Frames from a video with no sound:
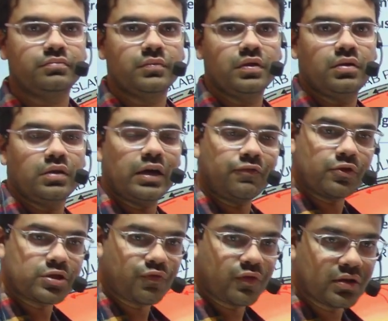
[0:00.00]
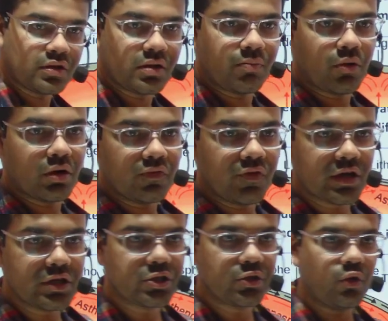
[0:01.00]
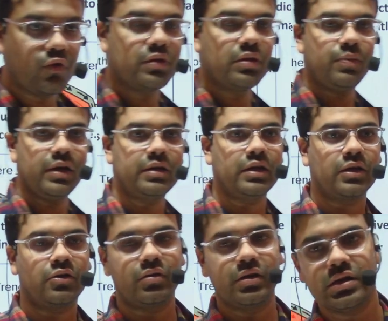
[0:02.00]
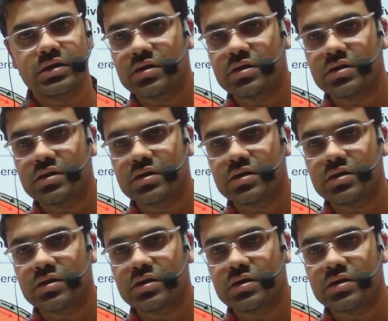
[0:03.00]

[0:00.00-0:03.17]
That was further a modification over the plate tectonics.